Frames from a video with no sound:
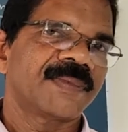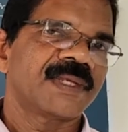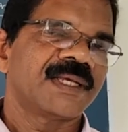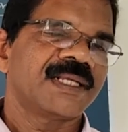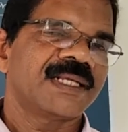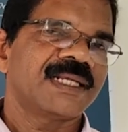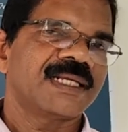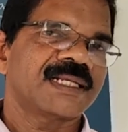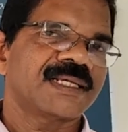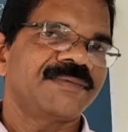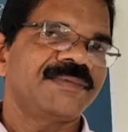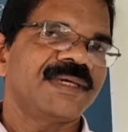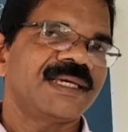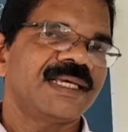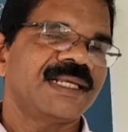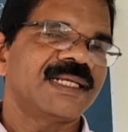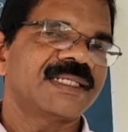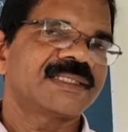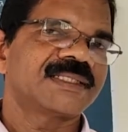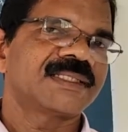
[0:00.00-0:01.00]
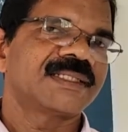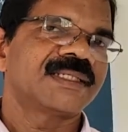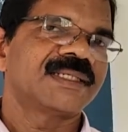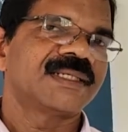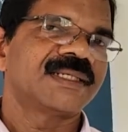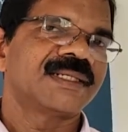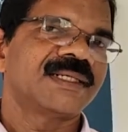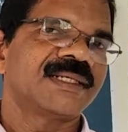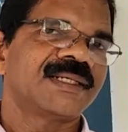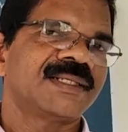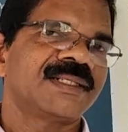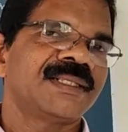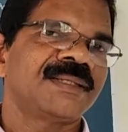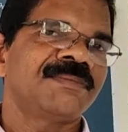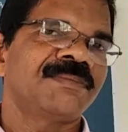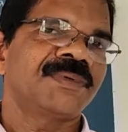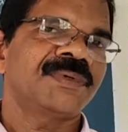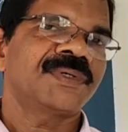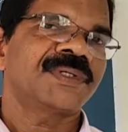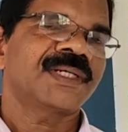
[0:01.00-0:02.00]
it reveals the
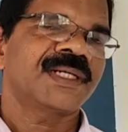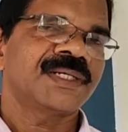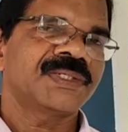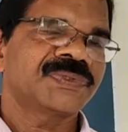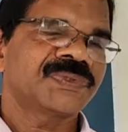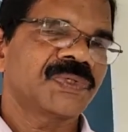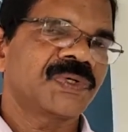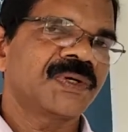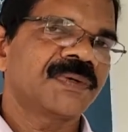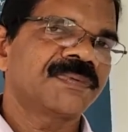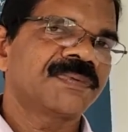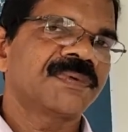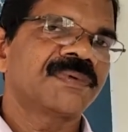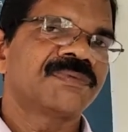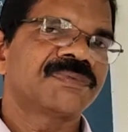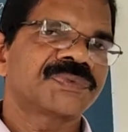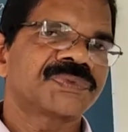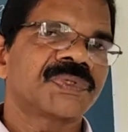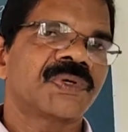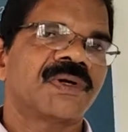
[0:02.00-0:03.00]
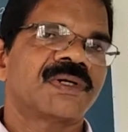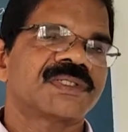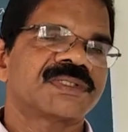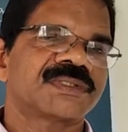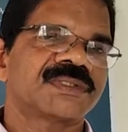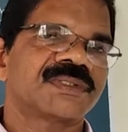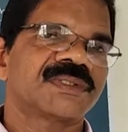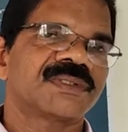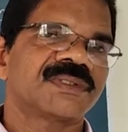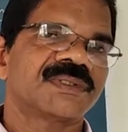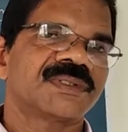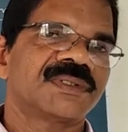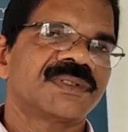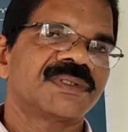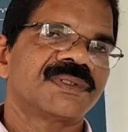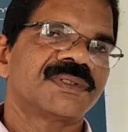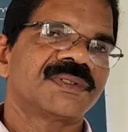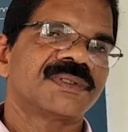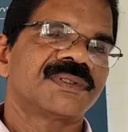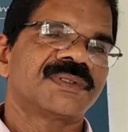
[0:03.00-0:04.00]
importance of salt,
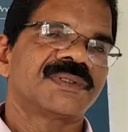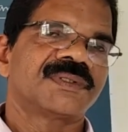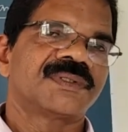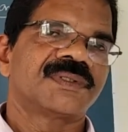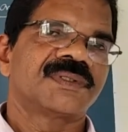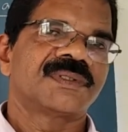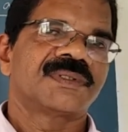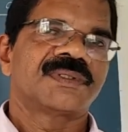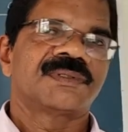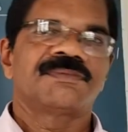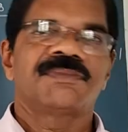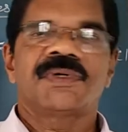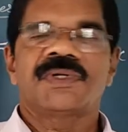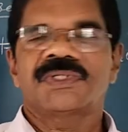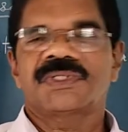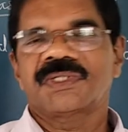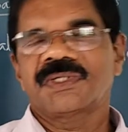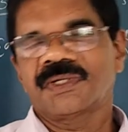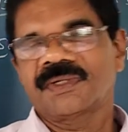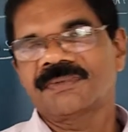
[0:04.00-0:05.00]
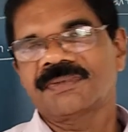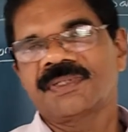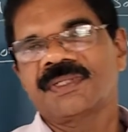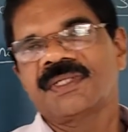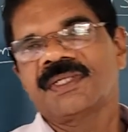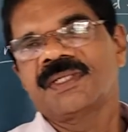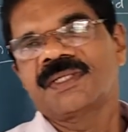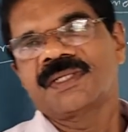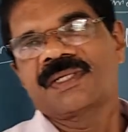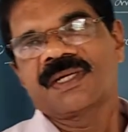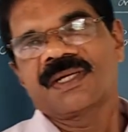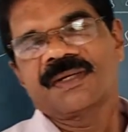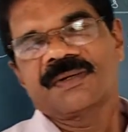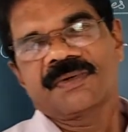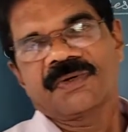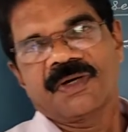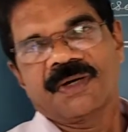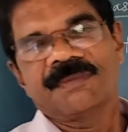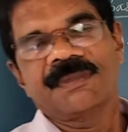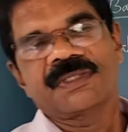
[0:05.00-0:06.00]
both of
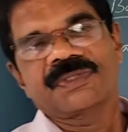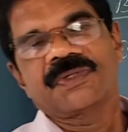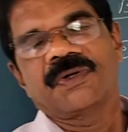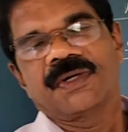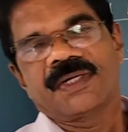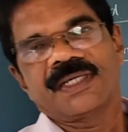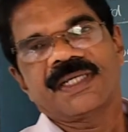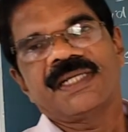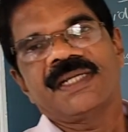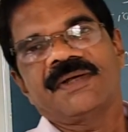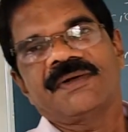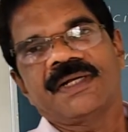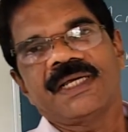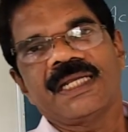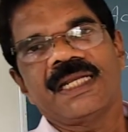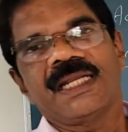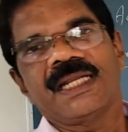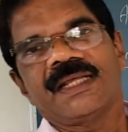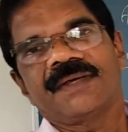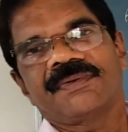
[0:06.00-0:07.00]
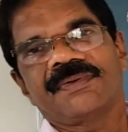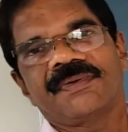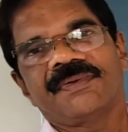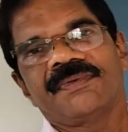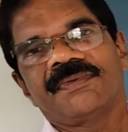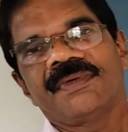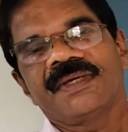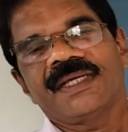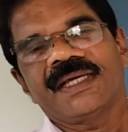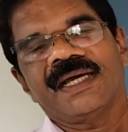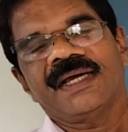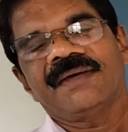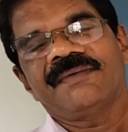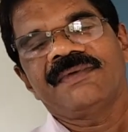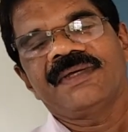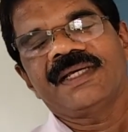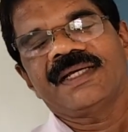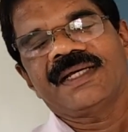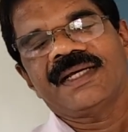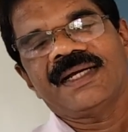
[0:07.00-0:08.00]
common salt in our daily life. We
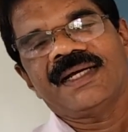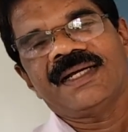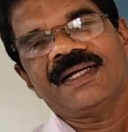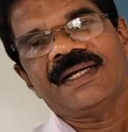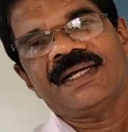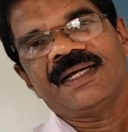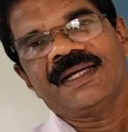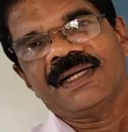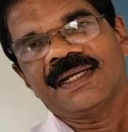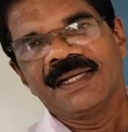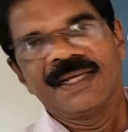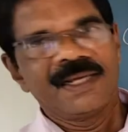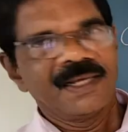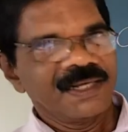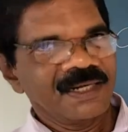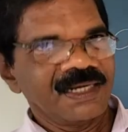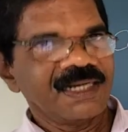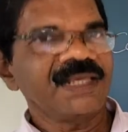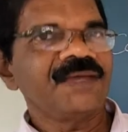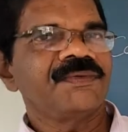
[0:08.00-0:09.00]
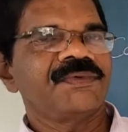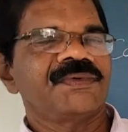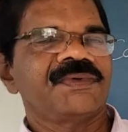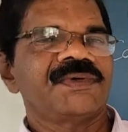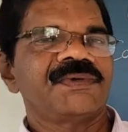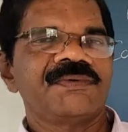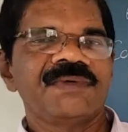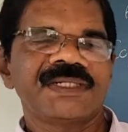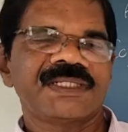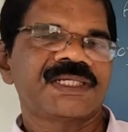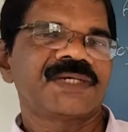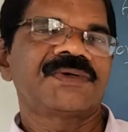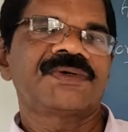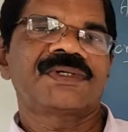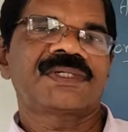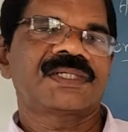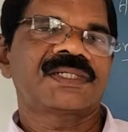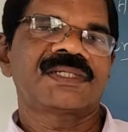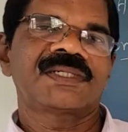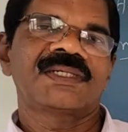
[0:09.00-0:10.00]
can't live without
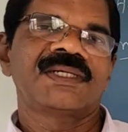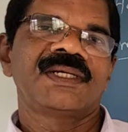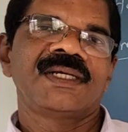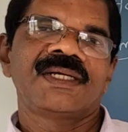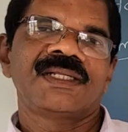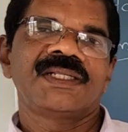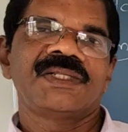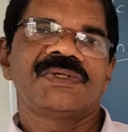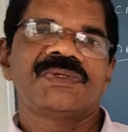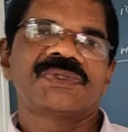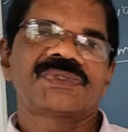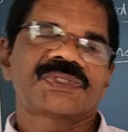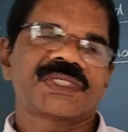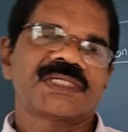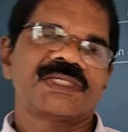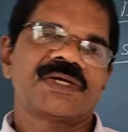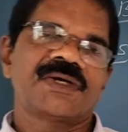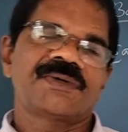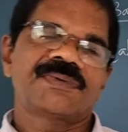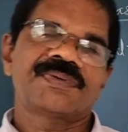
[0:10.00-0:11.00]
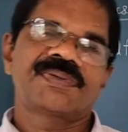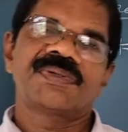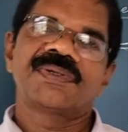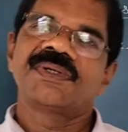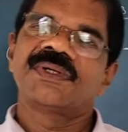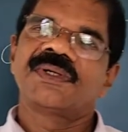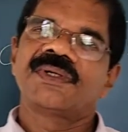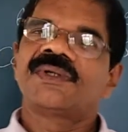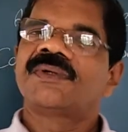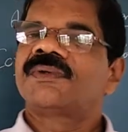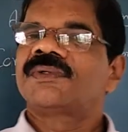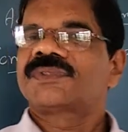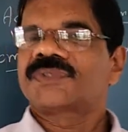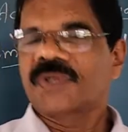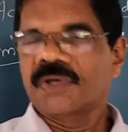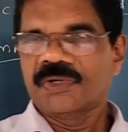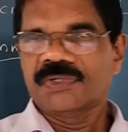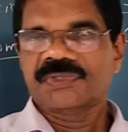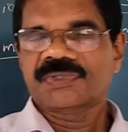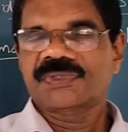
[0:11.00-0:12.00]
the usage of
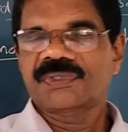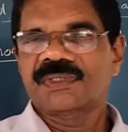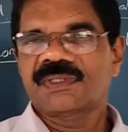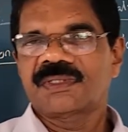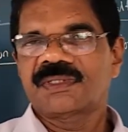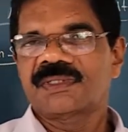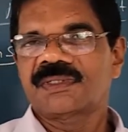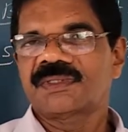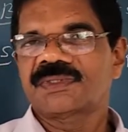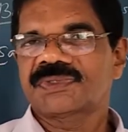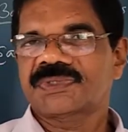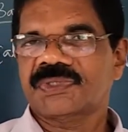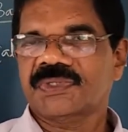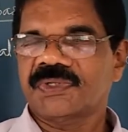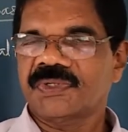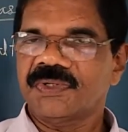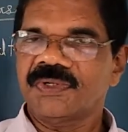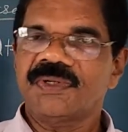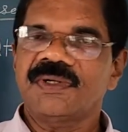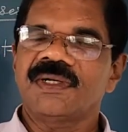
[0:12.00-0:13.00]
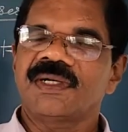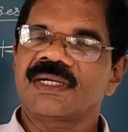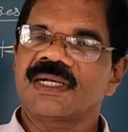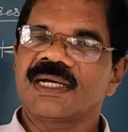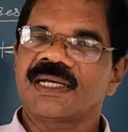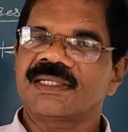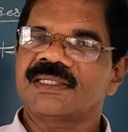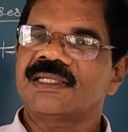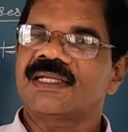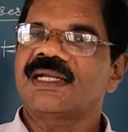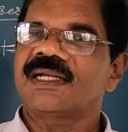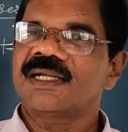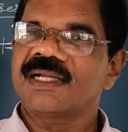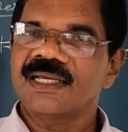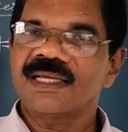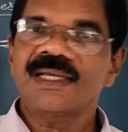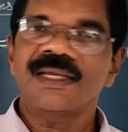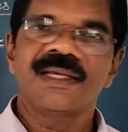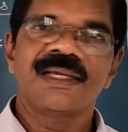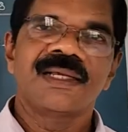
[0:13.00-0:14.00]
salt. So, Gandhi
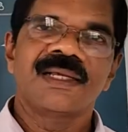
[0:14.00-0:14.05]
did